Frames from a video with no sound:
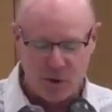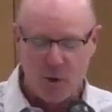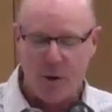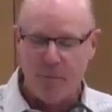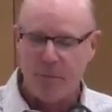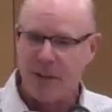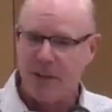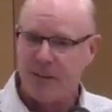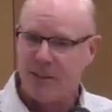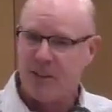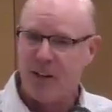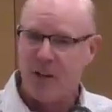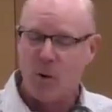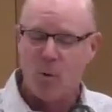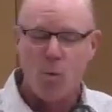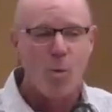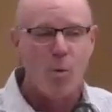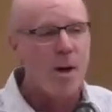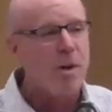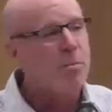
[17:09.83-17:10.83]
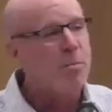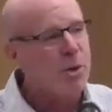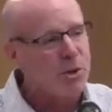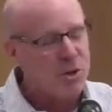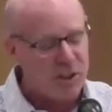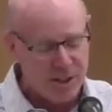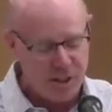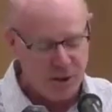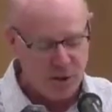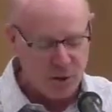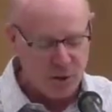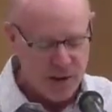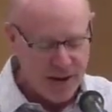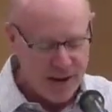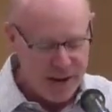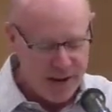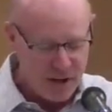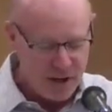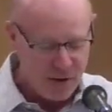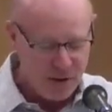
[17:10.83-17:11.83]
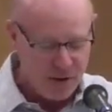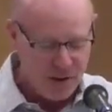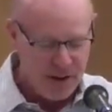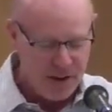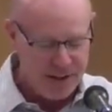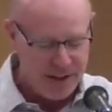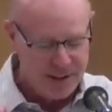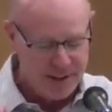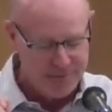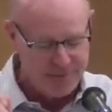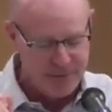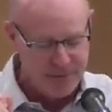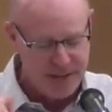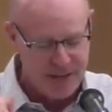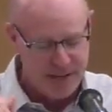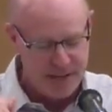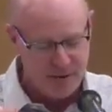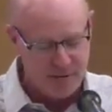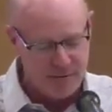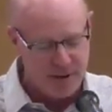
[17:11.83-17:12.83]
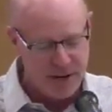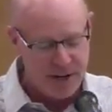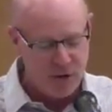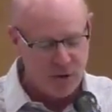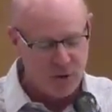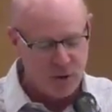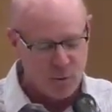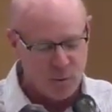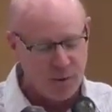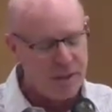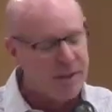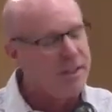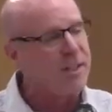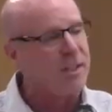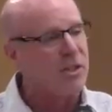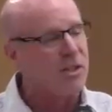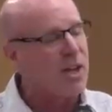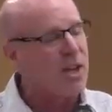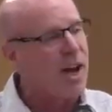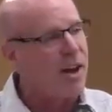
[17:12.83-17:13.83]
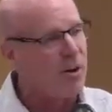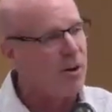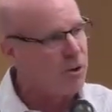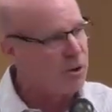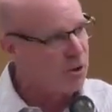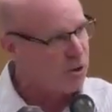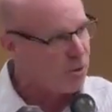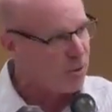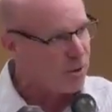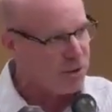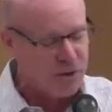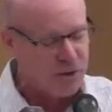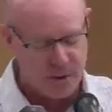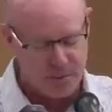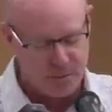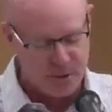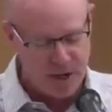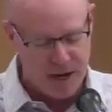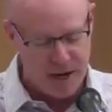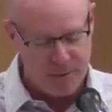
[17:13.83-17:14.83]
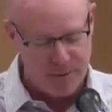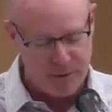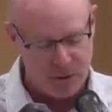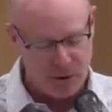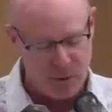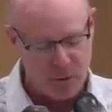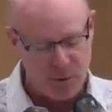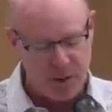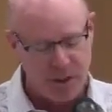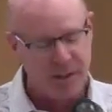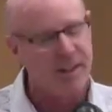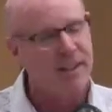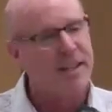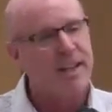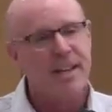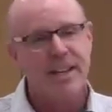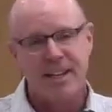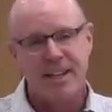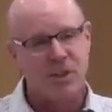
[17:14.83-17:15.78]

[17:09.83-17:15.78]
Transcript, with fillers: so I'm going to take one particular angle on it and invite you to read the entire story sometime this week.